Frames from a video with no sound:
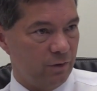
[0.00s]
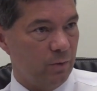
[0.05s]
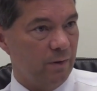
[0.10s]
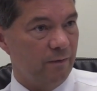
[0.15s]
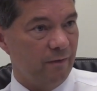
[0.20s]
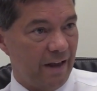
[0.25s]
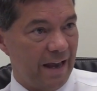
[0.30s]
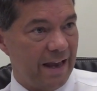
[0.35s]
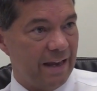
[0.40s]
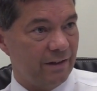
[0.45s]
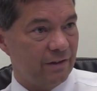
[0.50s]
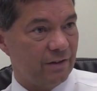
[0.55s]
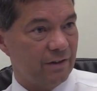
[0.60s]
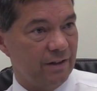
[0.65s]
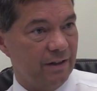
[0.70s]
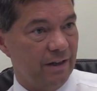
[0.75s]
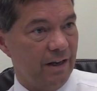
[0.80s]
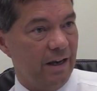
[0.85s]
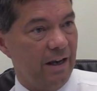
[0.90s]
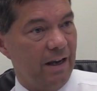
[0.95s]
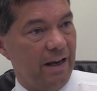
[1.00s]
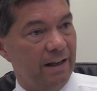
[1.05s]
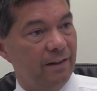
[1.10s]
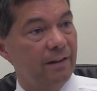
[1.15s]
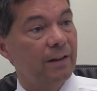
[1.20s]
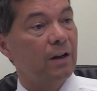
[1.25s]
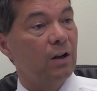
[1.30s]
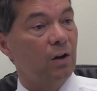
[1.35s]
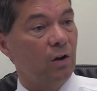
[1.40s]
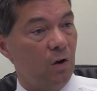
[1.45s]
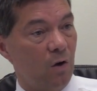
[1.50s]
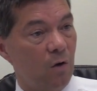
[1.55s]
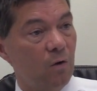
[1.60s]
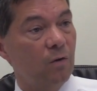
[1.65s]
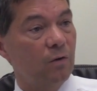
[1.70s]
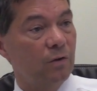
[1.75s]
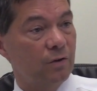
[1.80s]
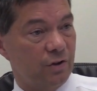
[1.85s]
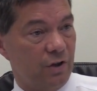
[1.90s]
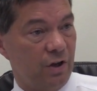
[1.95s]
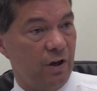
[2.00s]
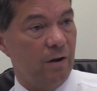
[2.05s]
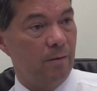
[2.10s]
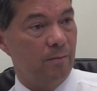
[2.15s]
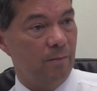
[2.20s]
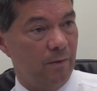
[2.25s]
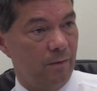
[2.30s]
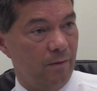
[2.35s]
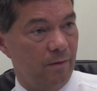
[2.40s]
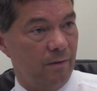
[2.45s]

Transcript: to invest in the long-term,